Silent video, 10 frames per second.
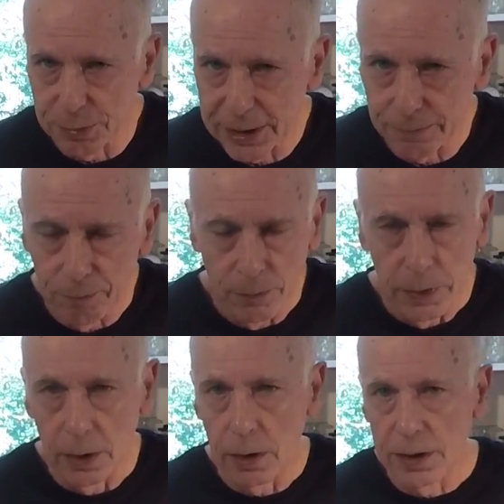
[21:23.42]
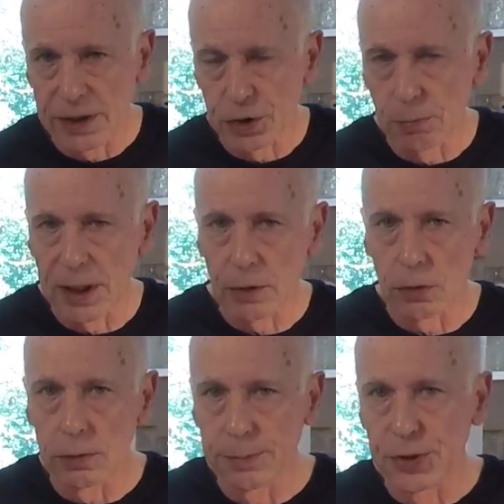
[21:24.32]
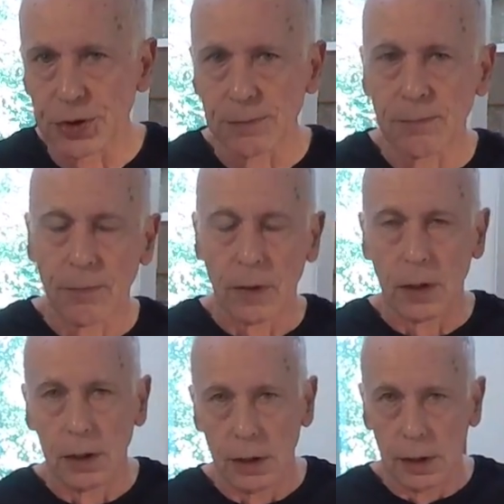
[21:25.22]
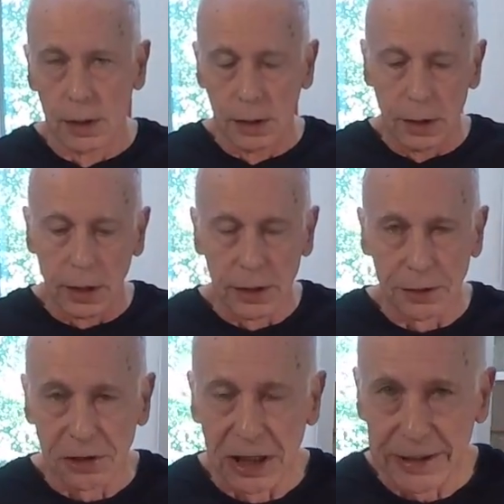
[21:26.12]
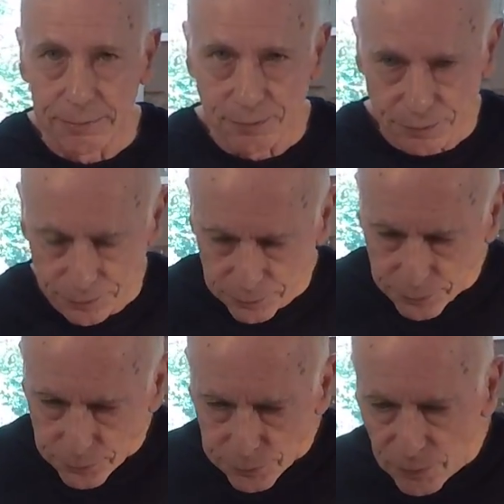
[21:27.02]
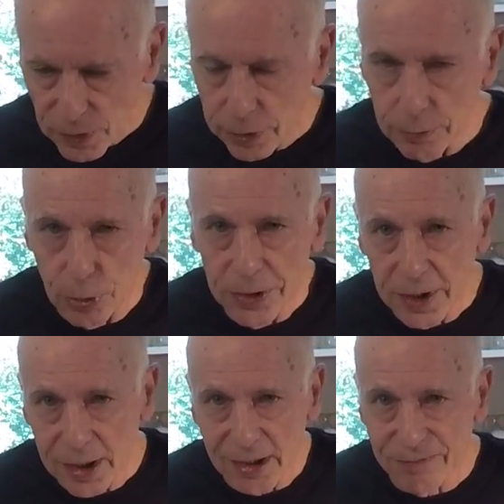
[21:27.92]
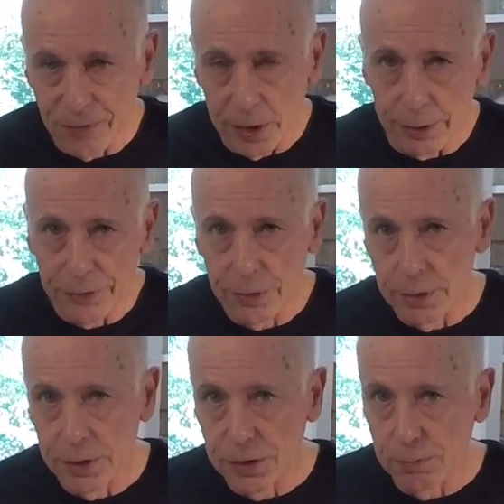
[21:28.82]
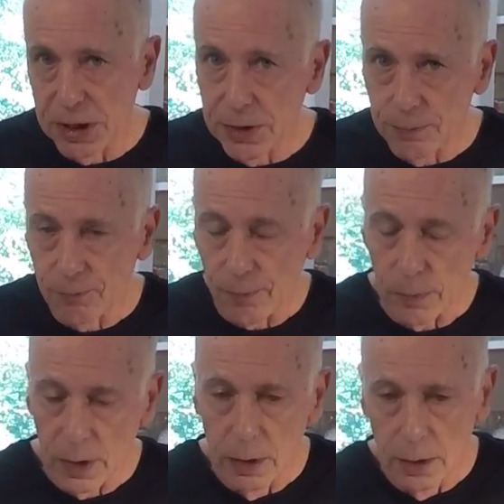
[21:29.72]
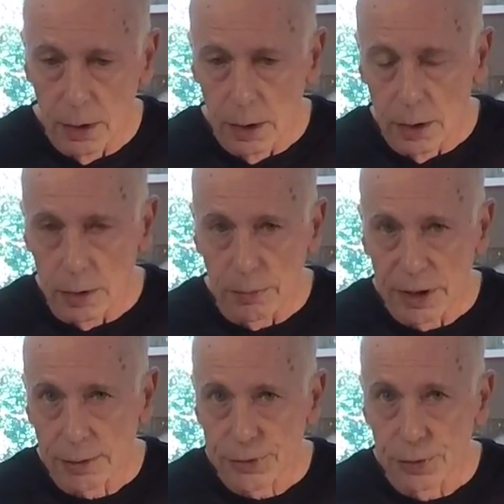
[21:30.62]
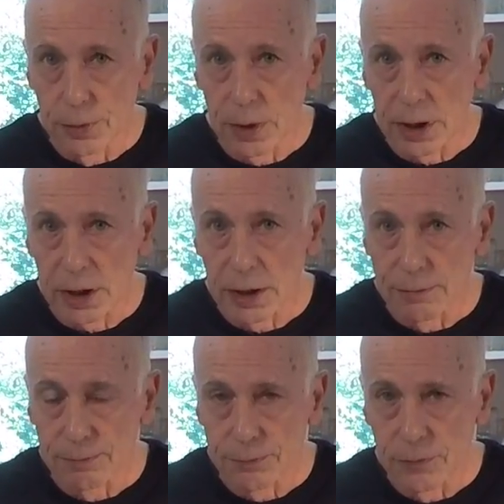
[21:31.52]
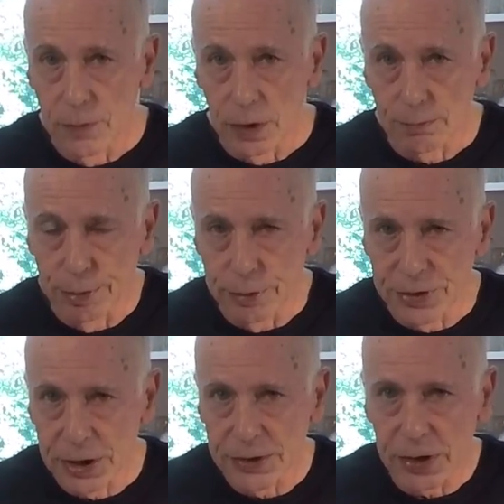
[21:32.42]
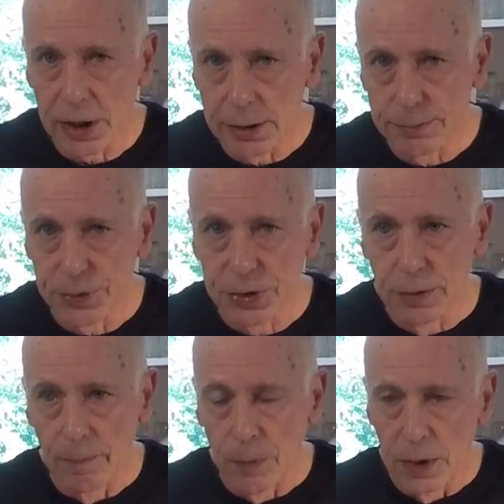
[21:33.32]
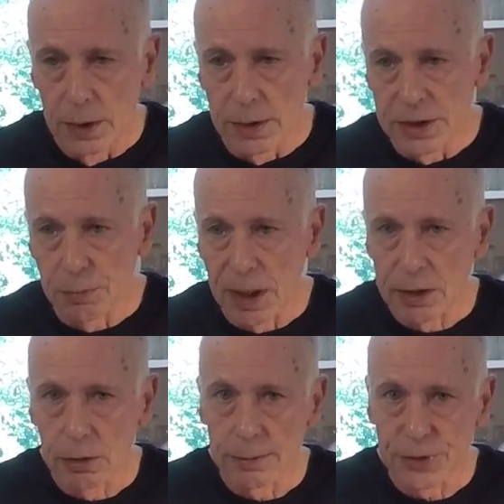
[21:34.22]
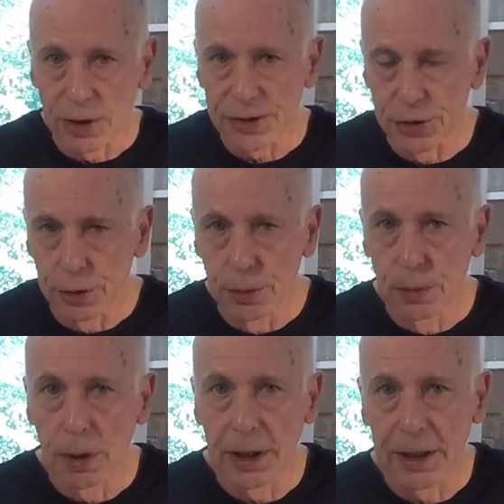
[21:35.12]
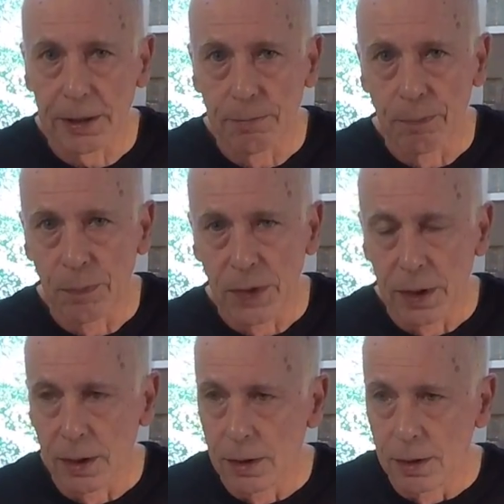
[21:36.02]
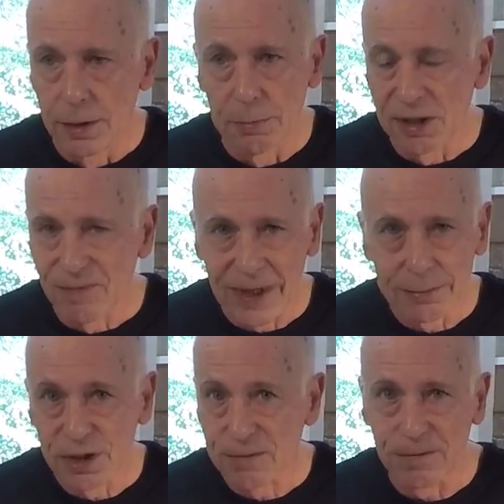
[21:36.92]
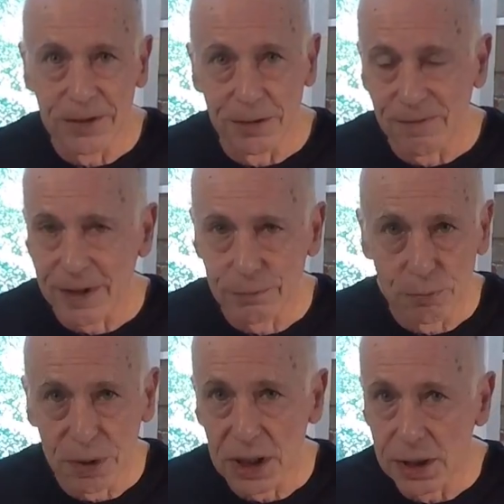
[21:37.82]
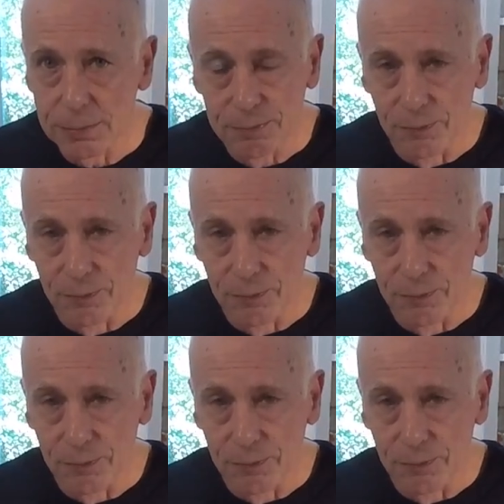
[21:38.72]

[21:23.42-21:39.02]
man. You gotta get your microbes in your gut. The more you have, the healthier you're gonna be. You'll be able to, produce enzymes. These microbes also, they make vitamins for you, vitamin B.